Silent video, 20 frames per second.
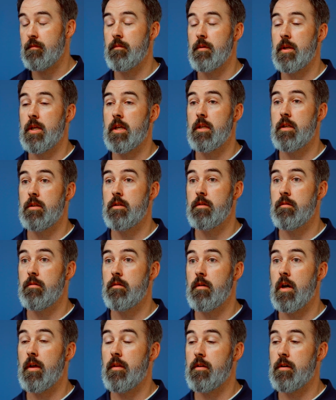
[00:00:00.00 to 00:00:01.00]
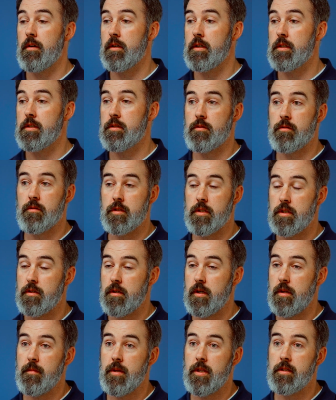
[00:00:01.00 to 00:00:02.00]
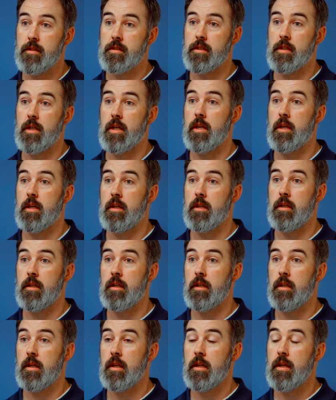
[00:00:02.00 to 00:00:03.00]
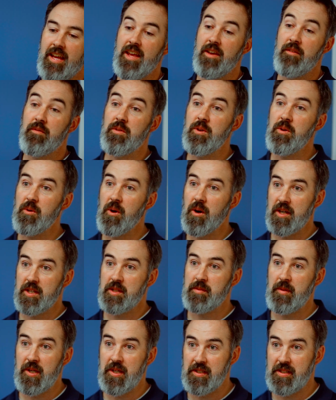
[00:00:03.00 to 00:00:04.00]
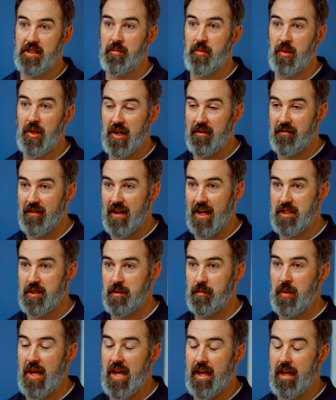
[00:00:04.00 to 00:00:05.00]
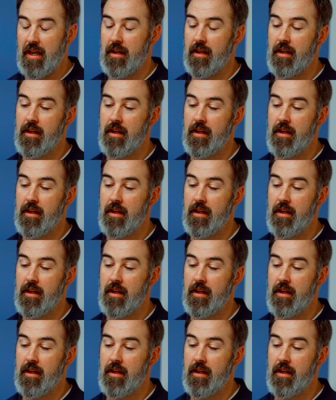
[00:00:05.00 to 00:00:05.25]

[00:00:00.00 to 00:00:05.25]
we can do other sorts of treatments, and if you are experiencing plantar fascia pain,